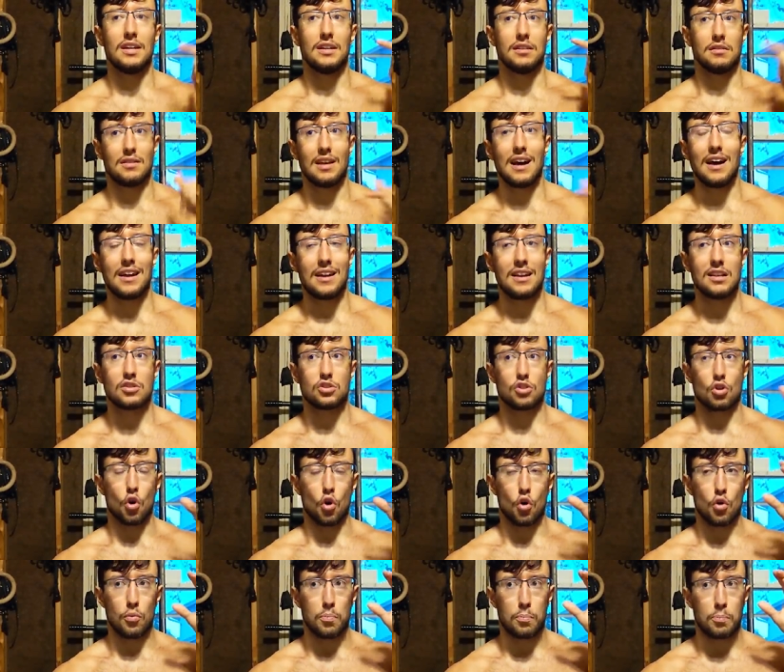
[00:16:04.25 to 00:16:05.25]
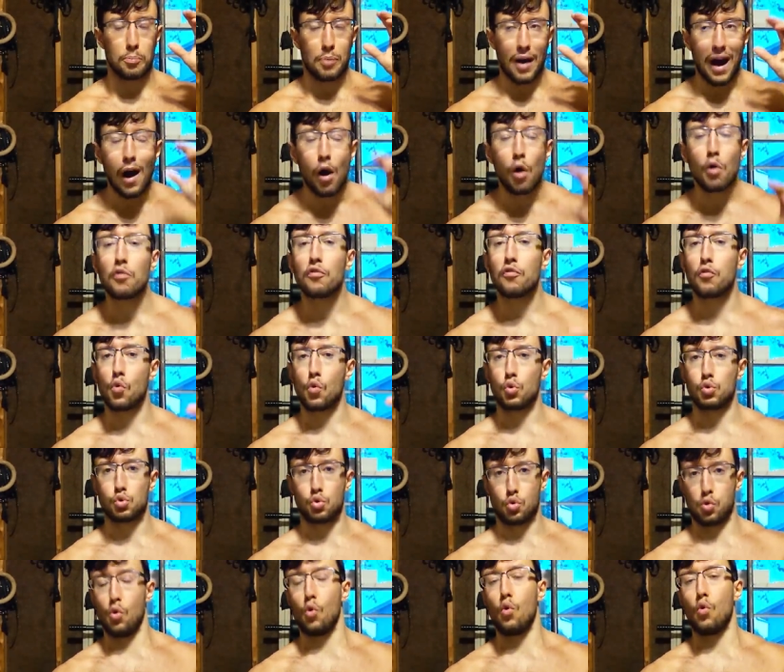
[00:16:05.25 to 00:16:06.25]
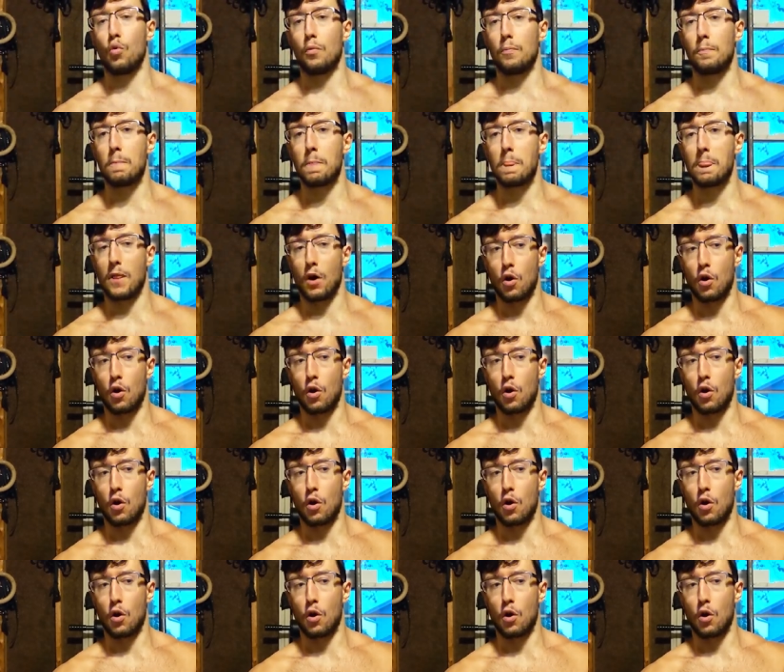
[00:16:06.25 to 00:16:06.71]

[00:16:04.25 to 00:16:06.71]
That is a powerful tool